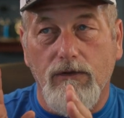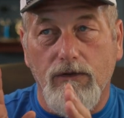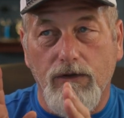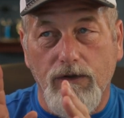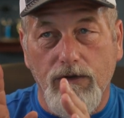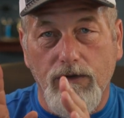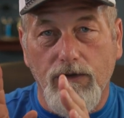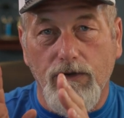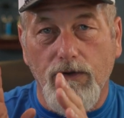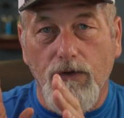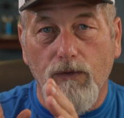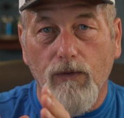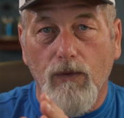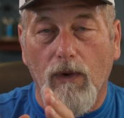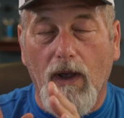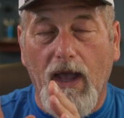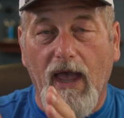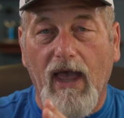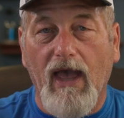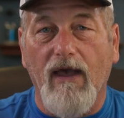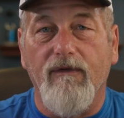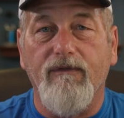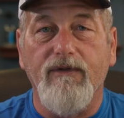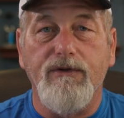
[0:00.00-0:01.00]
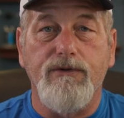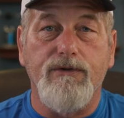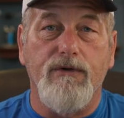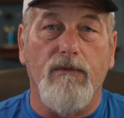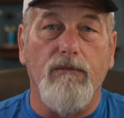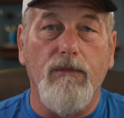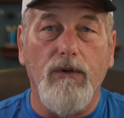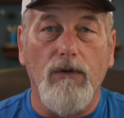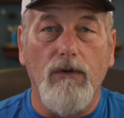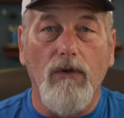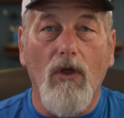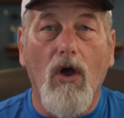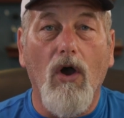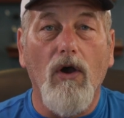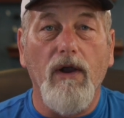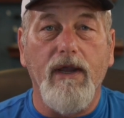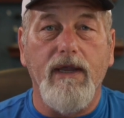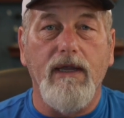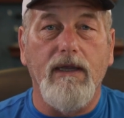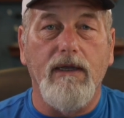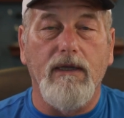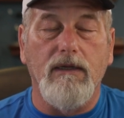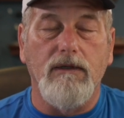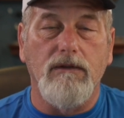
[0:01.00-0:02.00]
you have a Trimble
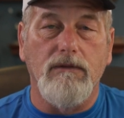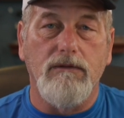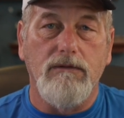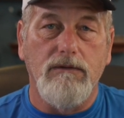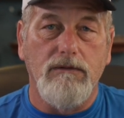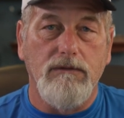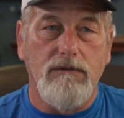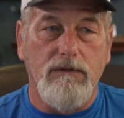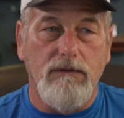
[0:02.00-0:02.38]
login.